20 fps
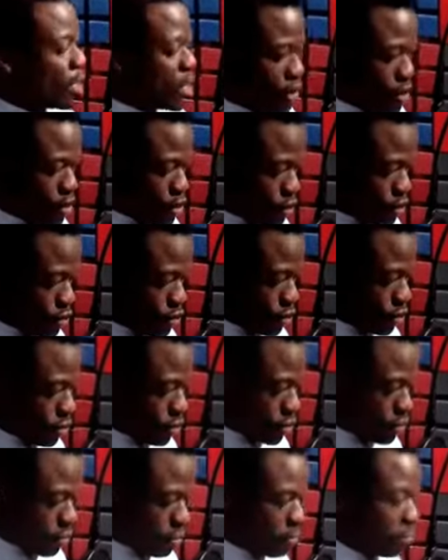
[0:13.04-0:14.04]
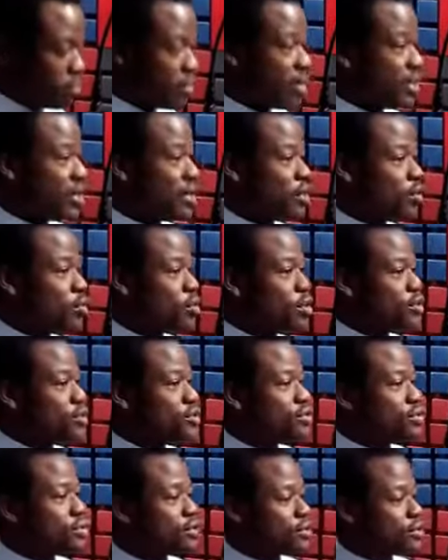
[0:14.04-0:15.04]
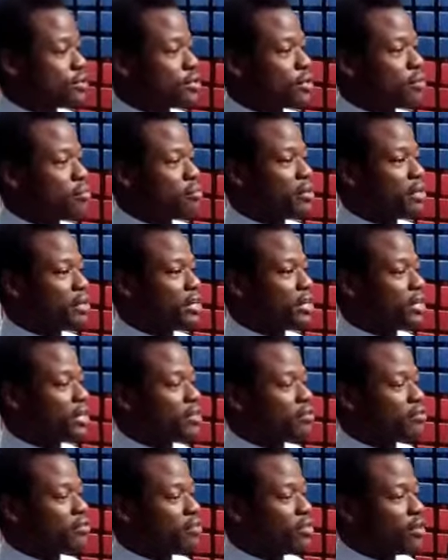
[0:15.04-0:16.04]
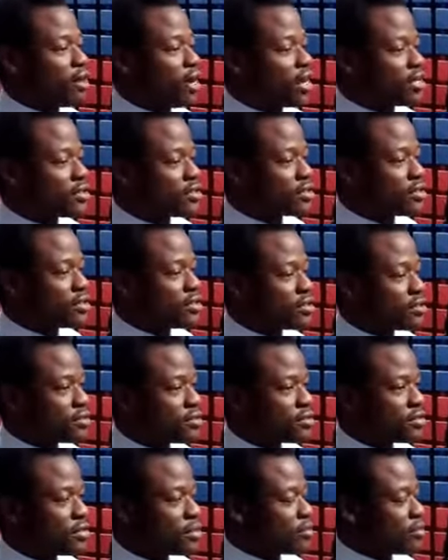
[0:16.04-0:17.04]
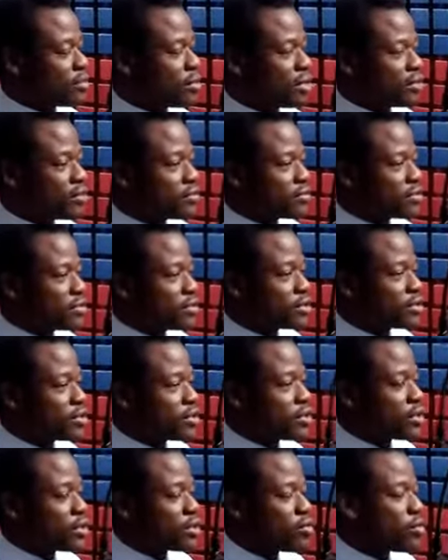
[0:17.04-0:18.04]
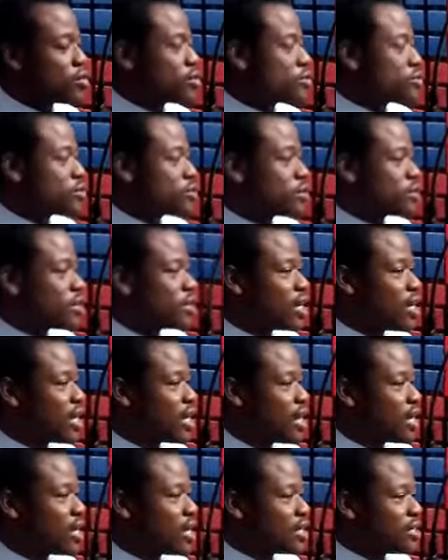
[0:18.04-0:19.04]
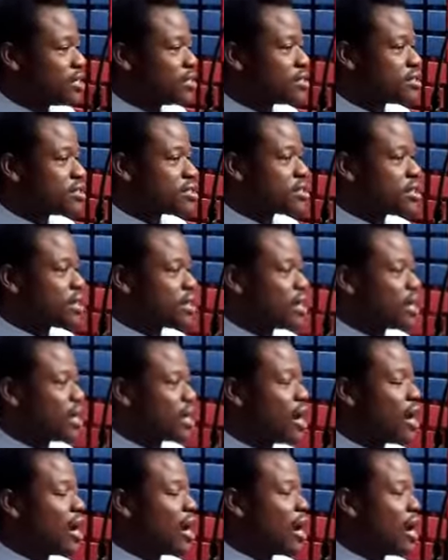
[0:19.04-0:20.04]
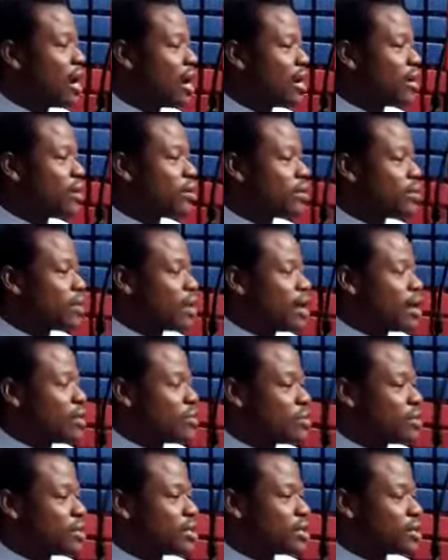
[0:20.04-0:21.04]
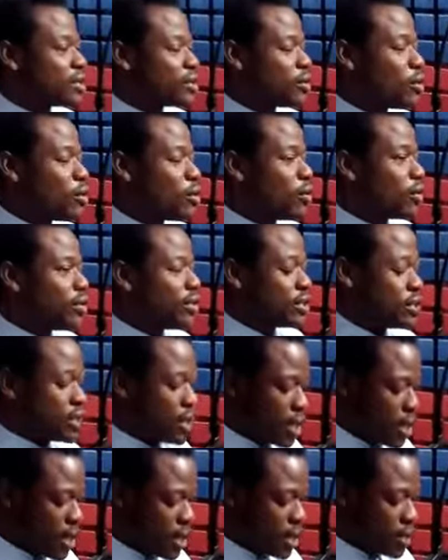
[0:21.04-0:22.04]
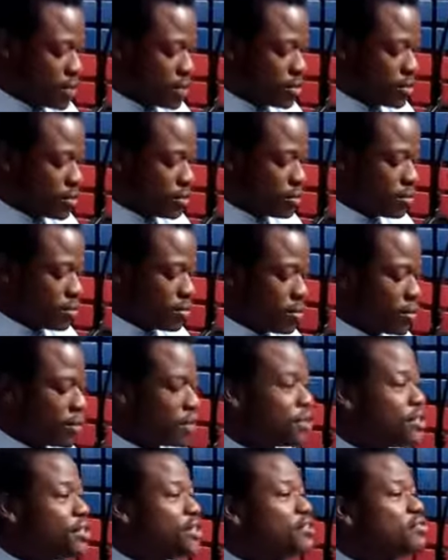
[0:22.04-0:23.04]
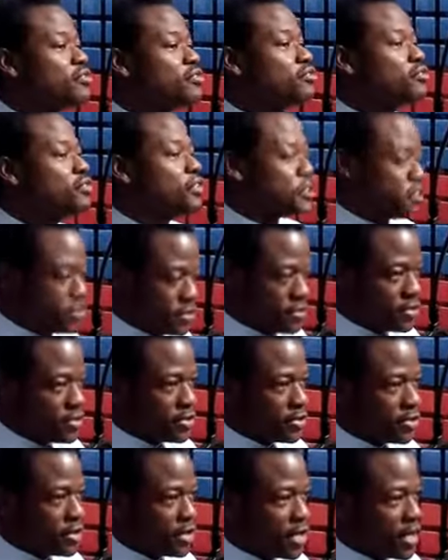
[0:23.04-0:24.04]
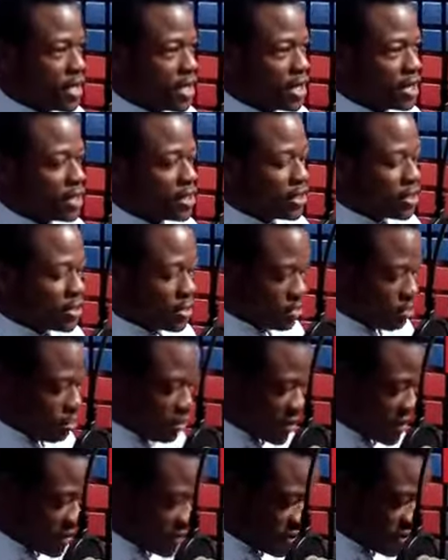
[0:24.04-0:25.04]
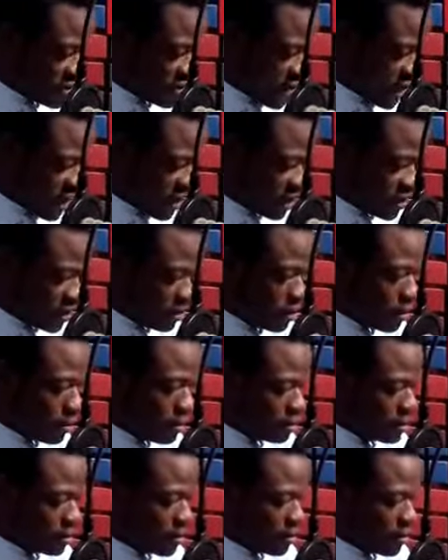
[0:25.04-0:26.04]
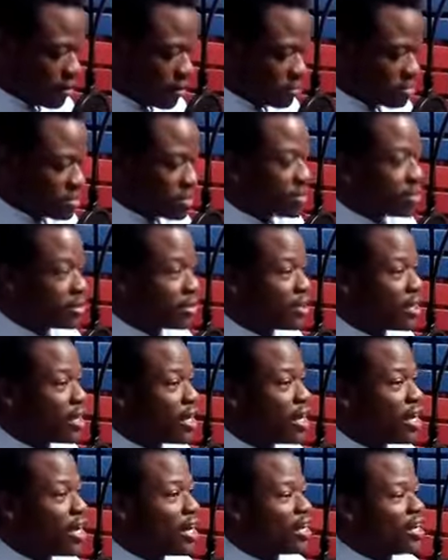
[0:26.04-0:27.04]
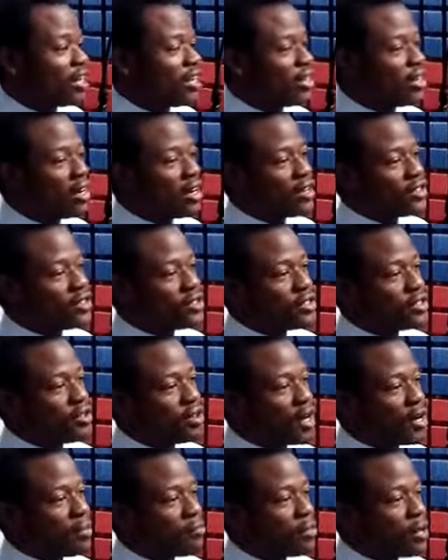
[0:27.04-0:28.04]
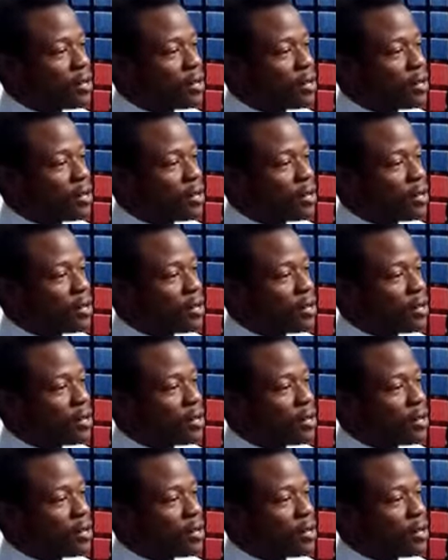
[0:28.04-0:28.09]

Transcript: So many questions begging for answers. So one of such question is how are we going to defeat this monster called corruption in Nigeria?